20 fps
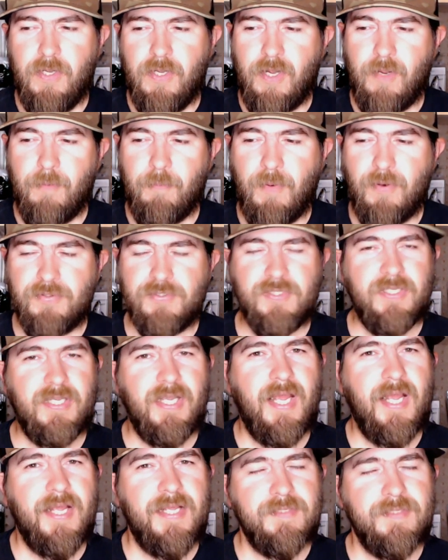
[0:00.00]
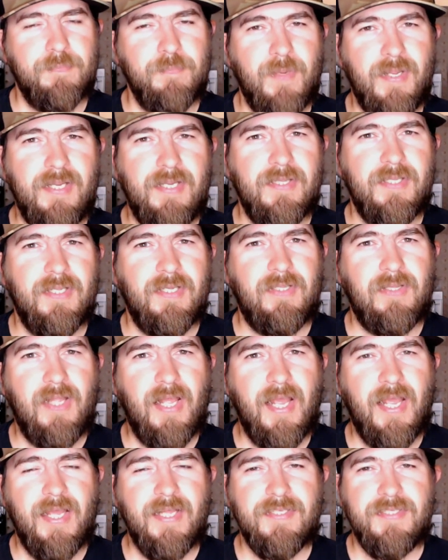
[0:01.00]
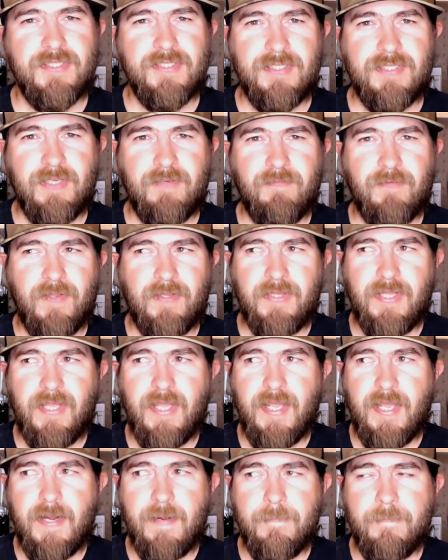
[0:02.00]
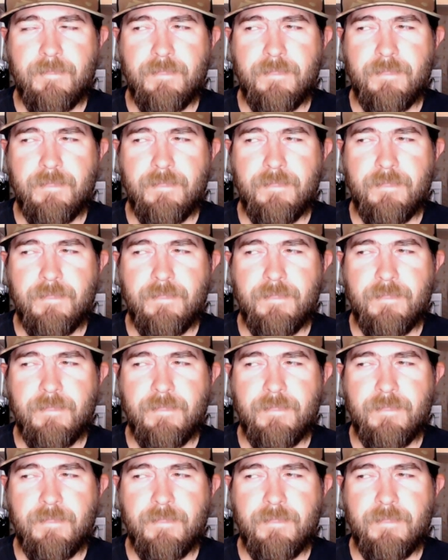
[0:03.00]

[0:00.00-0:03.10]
Uh, most of the guys making the glides and stuff like that,